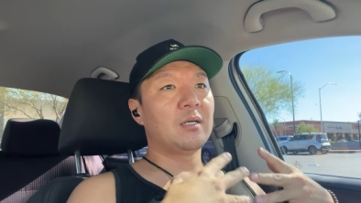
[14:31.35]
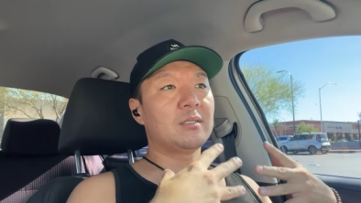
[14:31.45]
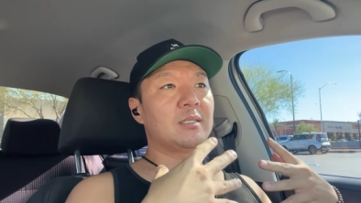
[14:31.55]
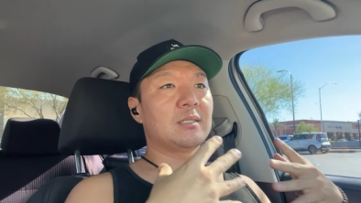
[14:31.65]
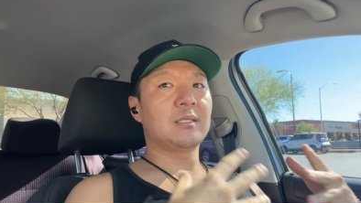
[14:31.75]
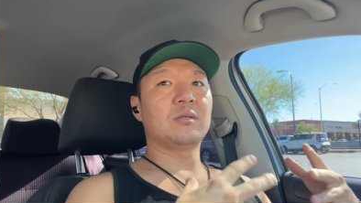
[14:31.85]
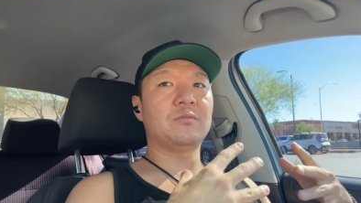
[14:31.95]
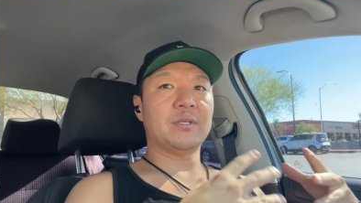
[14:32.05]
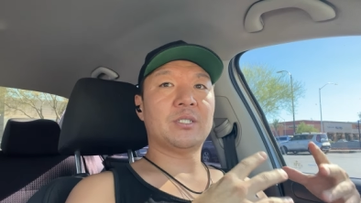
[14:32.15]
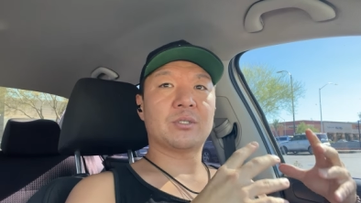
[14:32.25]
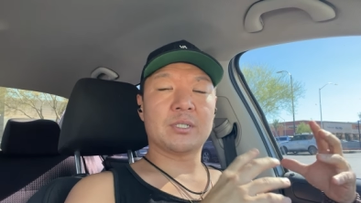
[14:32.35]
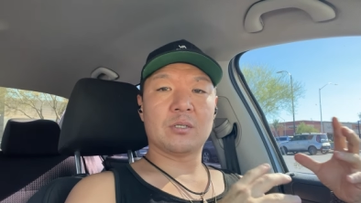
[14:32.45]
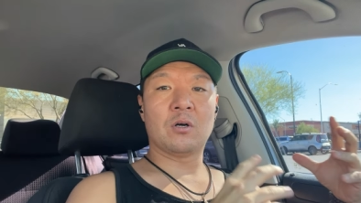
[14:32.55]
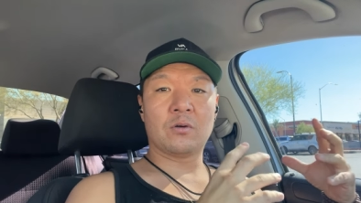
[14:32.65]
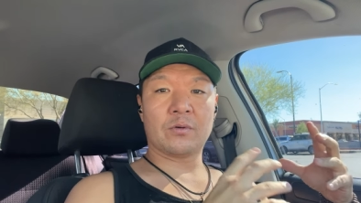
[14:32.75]
These little
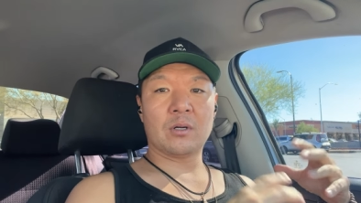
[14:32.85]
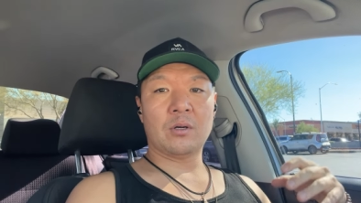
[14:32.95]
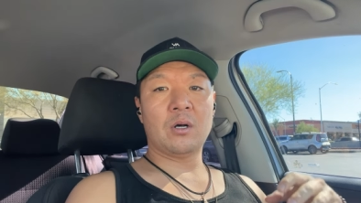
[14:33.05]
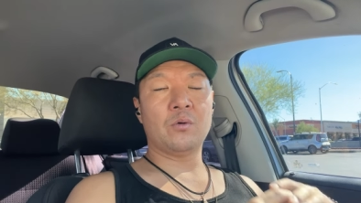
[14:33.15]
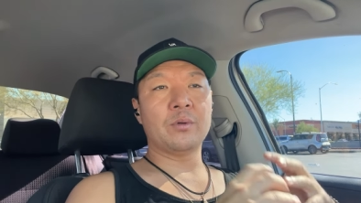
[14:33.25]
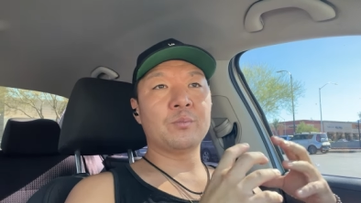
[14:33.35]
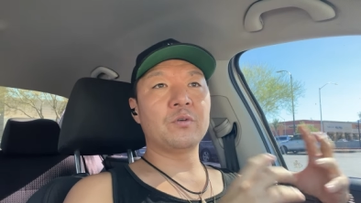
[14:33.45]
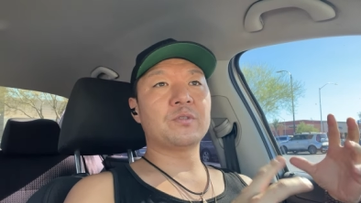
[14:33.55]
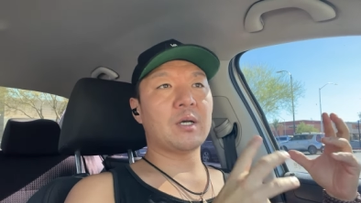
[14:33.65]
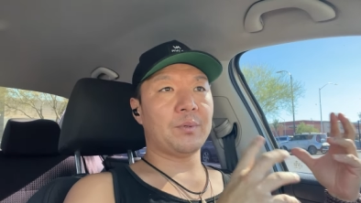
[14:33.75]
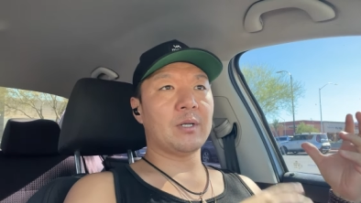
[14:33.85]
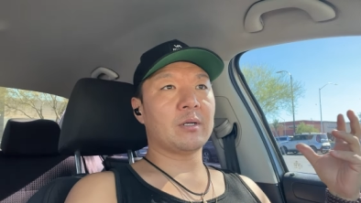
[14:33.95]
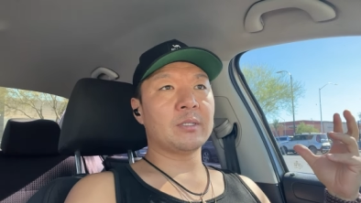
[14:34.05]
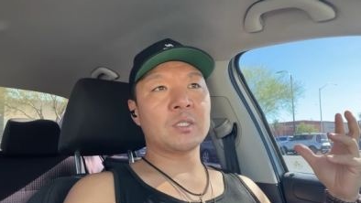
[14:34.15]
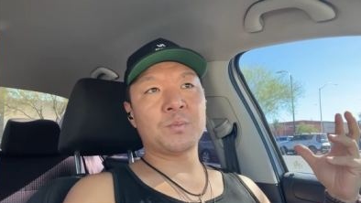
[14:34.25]
victories over, oh, we moved up
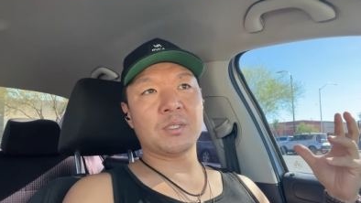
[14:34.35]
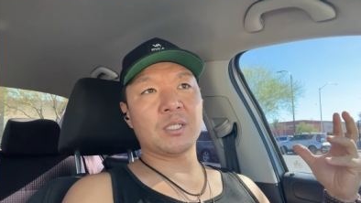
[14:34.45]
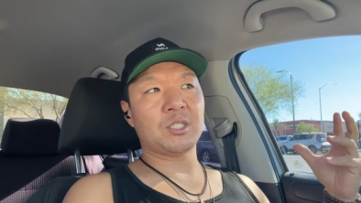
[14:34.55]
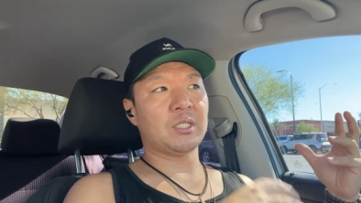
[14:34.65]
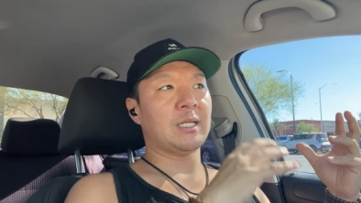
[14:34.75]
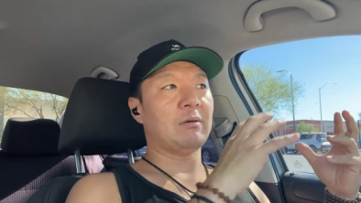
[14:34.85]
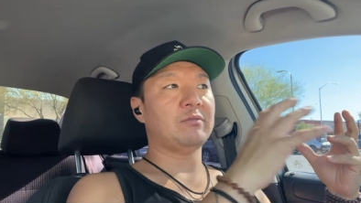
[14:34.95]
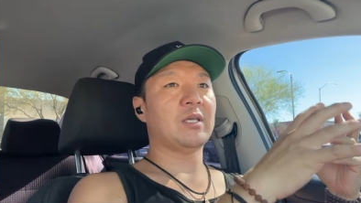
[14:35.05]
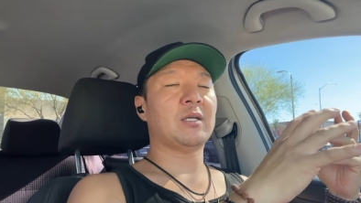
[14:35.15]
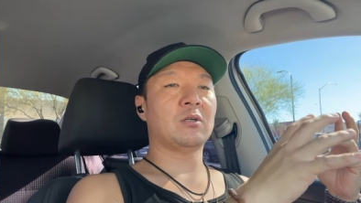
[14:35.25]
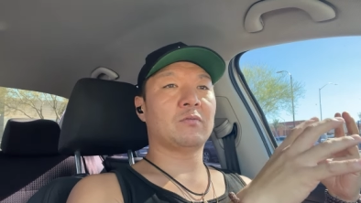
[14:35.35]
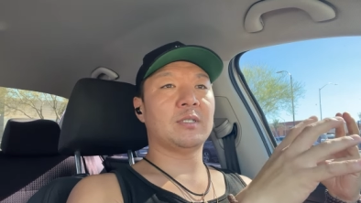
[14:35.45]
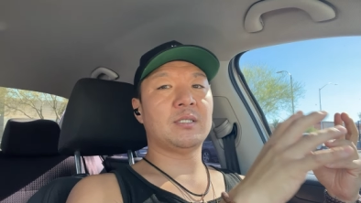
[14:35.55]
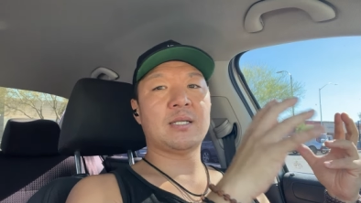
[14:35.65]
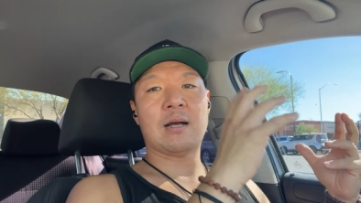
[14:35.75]
here in this position. Now we've taken over
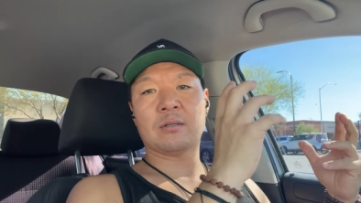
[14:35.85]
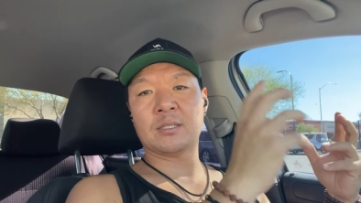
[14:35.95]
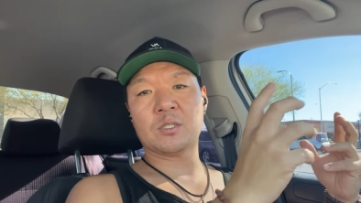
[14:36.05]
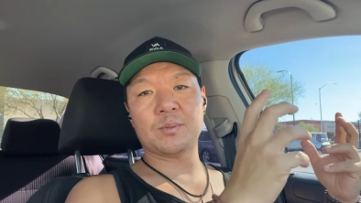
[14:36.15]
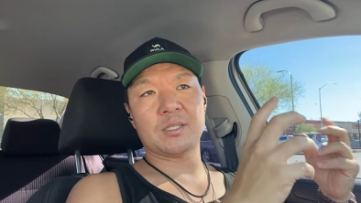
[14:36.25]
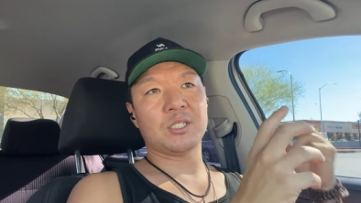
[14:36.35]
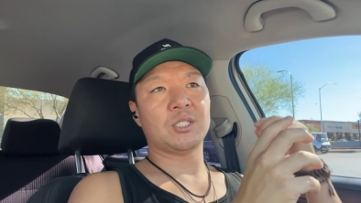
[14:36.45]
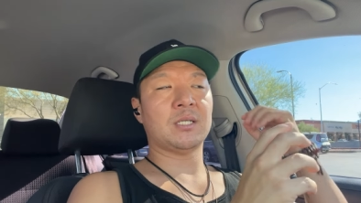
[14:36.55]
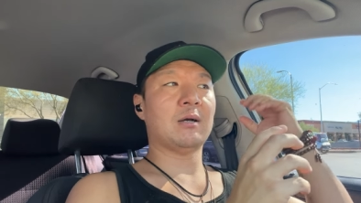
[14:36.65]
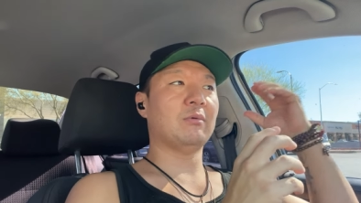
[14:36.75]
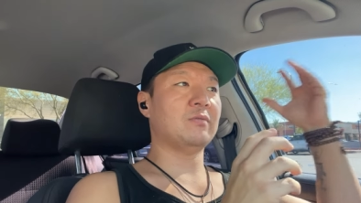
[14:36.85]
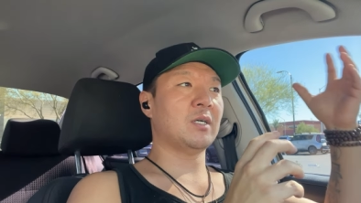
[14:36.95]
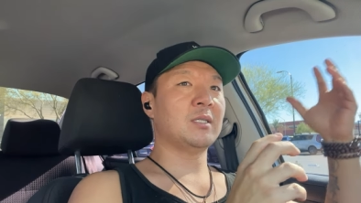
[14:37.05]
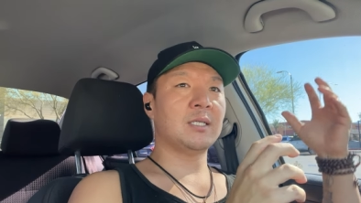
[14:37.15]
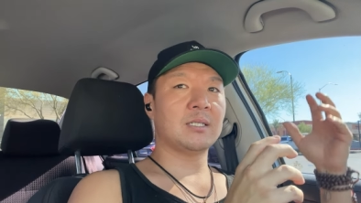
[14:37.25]
this town in this position. Now we've
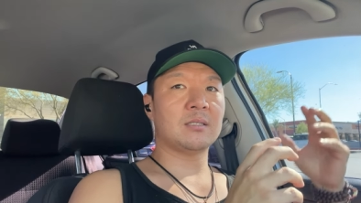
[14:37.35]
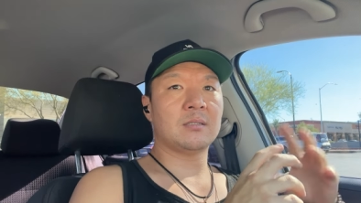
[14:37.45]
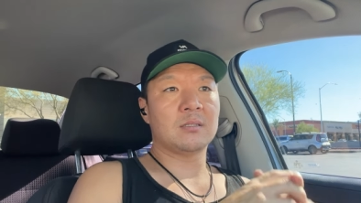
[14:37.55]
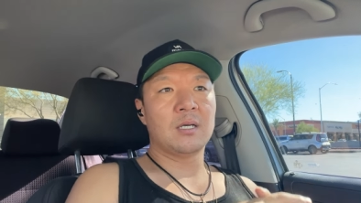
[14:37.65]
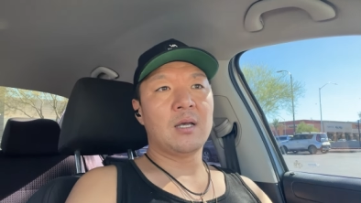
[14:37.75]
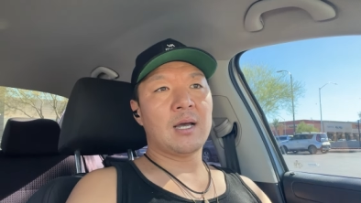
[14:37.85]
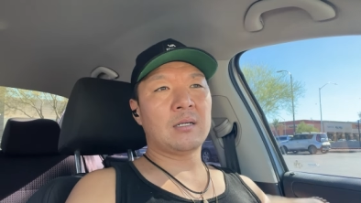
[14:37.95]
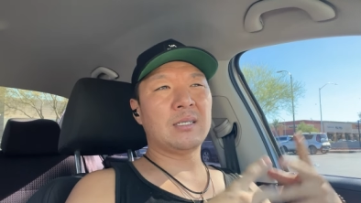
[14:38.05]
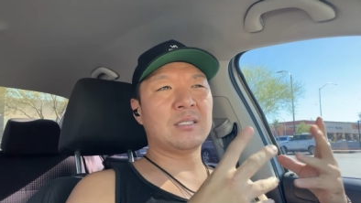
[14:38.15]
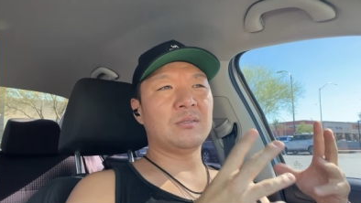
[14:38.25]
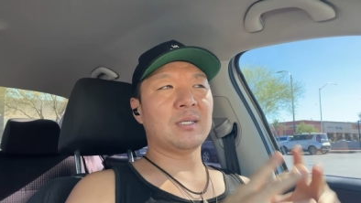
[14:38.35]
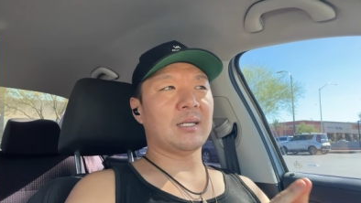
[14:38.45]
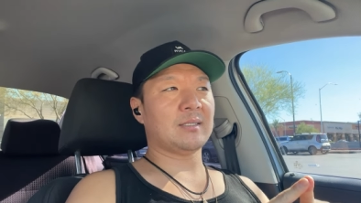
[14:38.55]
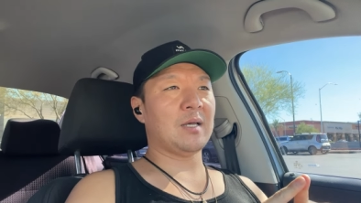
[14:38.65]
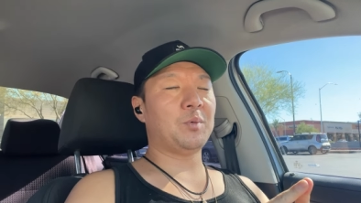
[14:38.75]
done this. I don't like to use that
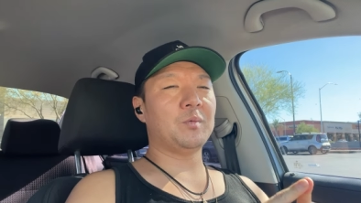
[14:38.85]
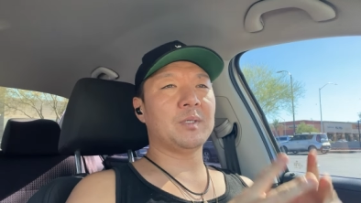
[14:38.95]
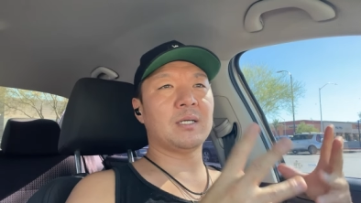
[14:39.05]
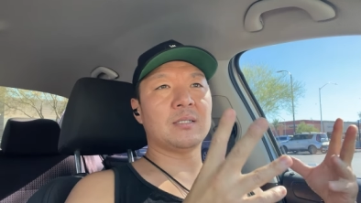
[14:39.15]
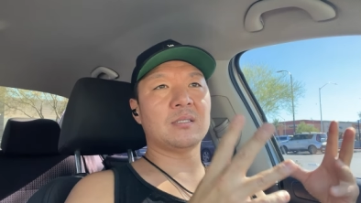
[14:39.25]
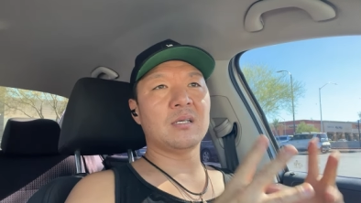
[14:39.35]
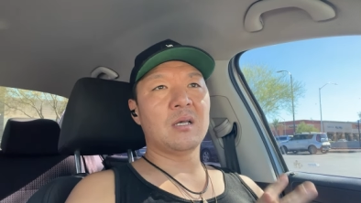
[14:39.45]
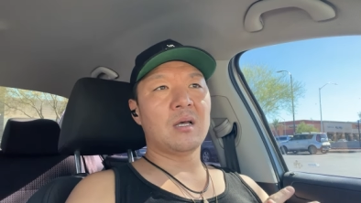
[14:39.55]
example because